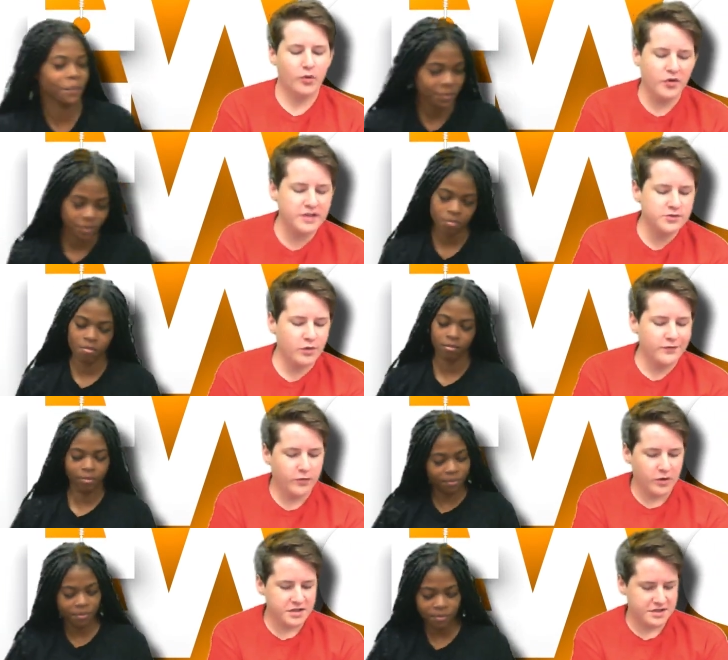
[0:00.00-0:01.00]
Speaker 1: Boys won
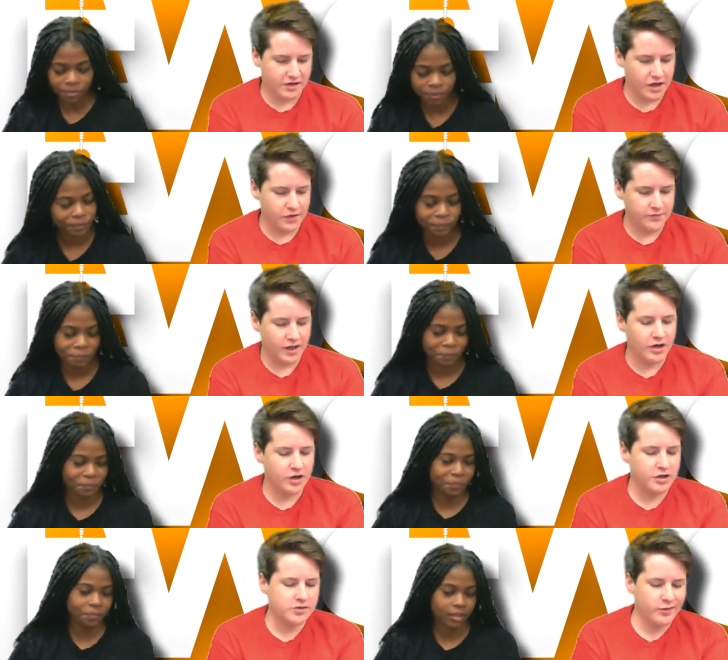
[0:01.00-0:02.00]
four to zero,
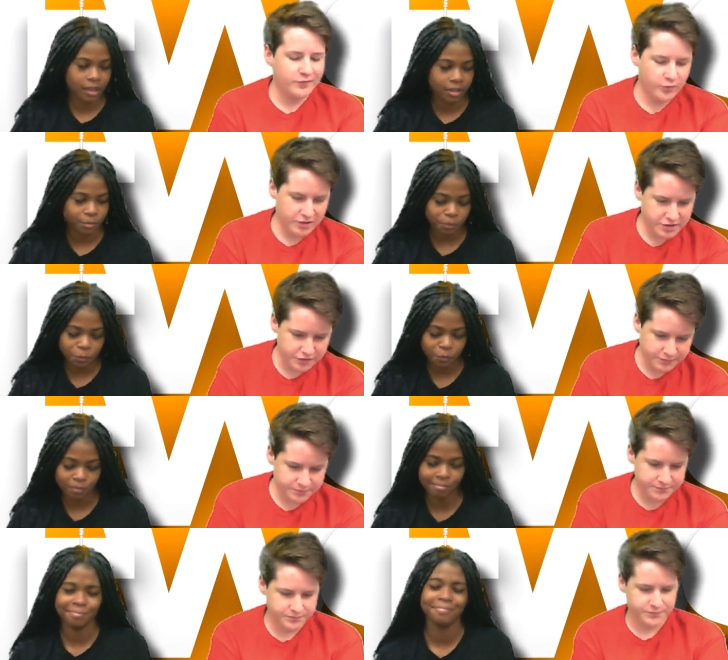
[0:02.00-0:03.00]
and girls won four to two.
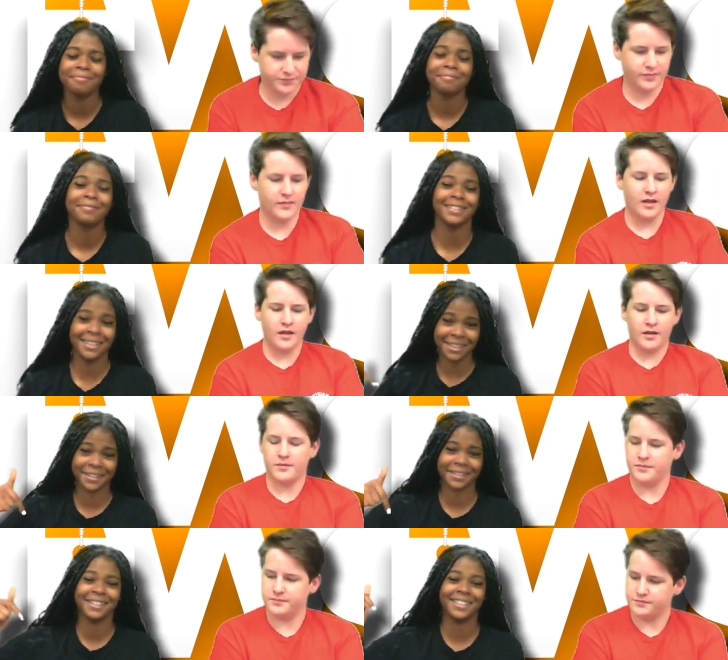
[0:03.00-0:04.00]

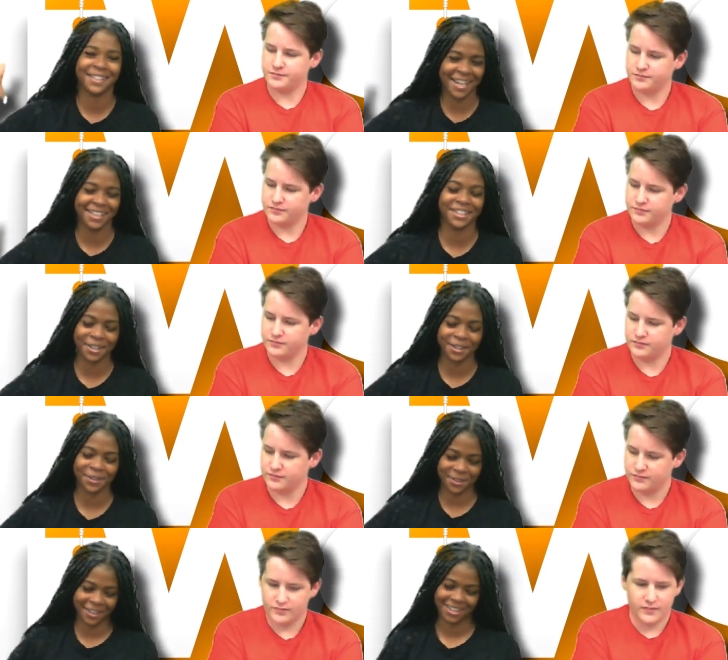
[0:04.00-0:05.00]
Speaker 2: This is Titan
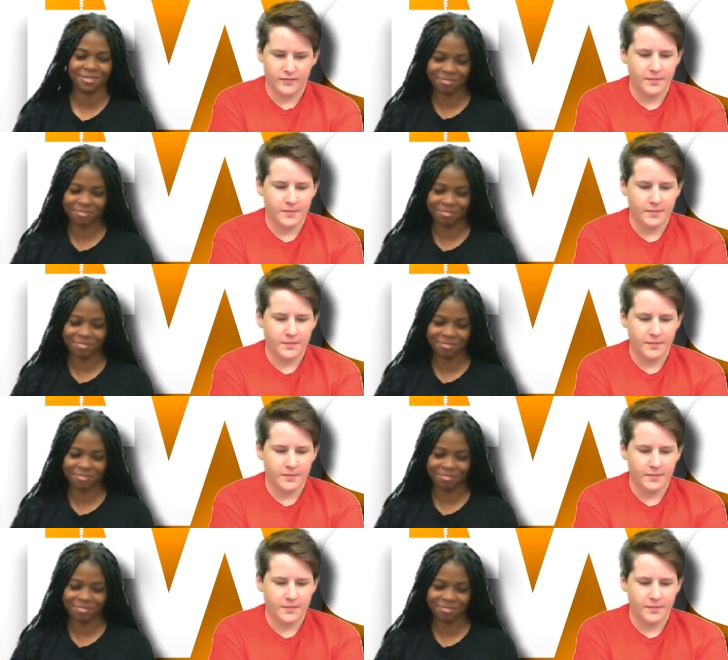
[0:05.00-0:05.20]
territory.